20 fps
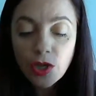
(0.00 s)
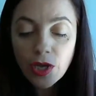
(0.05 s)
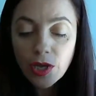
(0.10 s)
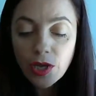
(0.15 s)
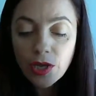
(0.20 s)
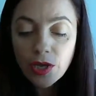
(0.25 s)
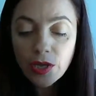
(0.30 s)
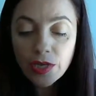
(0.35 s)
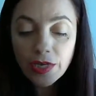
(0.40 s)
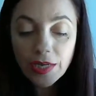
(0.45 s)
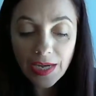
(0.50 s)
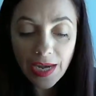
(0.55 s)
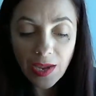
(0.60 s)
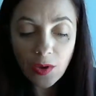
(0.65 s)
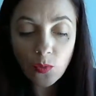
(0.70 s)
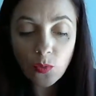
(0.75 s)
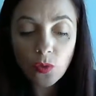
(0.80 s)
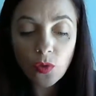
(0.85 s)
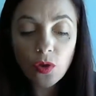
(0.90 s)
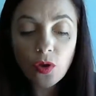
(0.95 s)

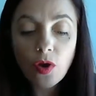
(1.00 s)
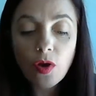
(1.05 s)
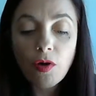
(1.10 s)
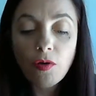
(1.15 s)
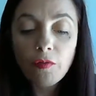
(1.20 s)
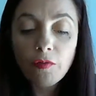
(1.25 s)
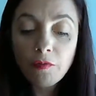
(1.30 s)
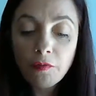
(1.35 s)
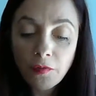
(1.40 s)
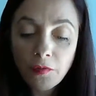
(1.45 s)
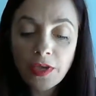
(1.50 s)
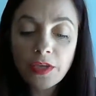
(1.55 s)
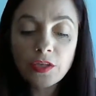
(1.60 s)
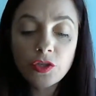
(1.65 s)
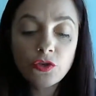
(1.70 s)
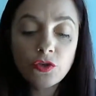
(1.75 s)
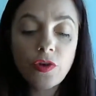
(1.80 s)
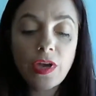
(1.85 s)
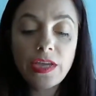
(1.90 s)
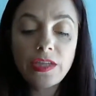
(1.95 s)
network of
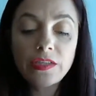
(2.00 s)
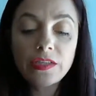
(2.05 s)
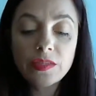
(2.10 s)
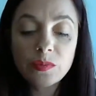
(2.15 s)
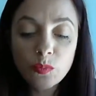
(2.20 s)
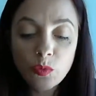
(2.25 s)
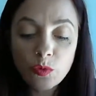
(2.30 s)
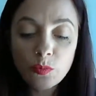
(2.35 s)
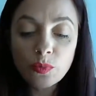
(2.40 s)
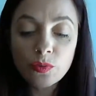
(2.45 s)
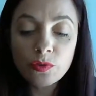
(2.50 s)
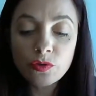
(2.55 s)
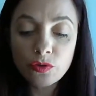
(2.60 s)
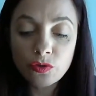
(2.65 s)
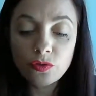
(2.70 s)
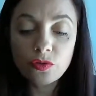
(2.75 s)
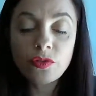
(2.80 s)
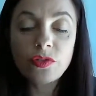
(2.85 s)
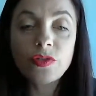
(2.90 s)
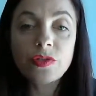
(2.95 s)
fair trade small
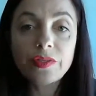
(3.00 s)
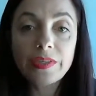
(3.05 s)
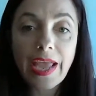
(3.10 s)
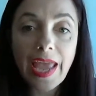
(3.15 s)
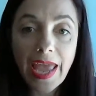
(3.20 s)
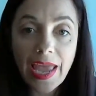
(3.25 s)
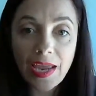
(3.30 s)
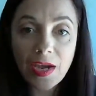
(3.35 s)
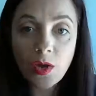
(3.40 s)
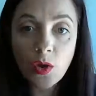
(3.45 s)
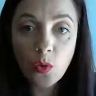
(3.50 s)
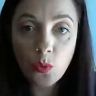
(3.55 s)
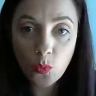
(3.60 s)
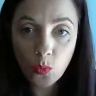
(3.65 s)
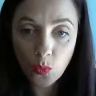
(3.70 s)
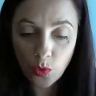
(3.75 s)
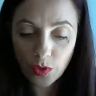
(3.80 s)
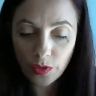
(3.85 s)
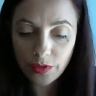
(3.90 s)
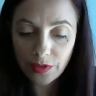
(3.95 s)
producers and
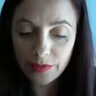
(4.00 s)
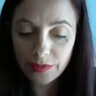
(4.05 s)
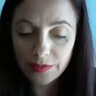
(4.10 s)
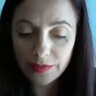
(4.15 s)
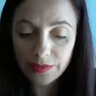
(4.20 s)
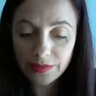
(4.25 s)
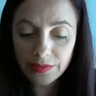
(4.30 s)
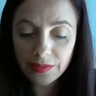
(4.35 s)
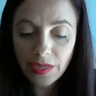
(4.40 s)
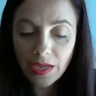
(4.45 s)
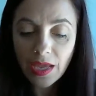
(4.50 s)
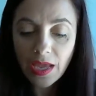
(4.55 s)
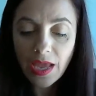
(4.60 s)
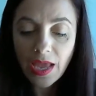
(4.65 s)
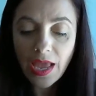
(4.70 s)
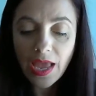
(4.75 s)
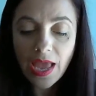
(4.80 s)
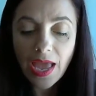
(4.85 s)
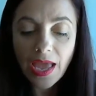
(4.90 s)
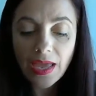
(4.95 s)
workers.
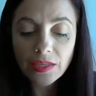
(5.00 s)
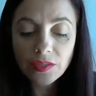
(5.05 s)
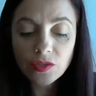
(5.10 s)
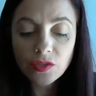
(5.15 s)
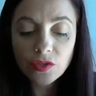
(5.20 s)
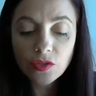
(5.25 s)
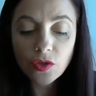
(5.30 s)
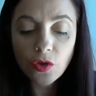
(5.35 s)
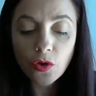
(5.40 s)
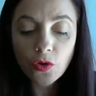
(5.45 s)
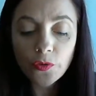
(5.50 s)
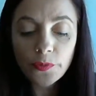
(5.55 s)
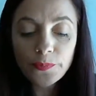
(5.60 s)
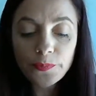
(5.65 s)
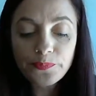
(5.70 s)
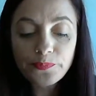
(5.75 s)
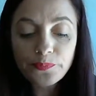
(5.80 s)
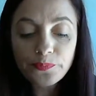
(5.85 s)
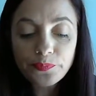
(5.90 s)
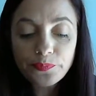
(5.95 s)
And
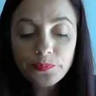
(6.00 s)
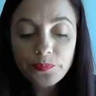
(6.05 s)
so